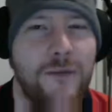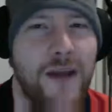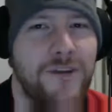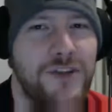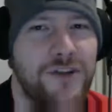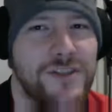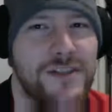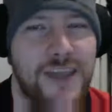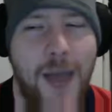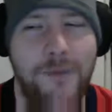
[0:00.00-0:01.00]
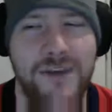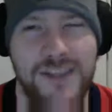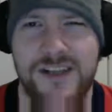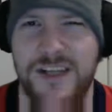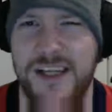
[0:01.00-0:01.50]
Mike Fisher is as a captain.
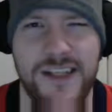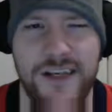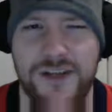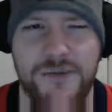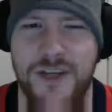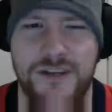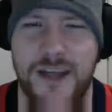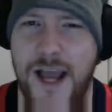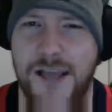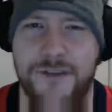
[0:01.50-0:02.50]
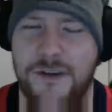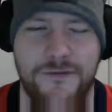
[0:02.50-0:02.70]
Seriously, his leadership skills in Nashville.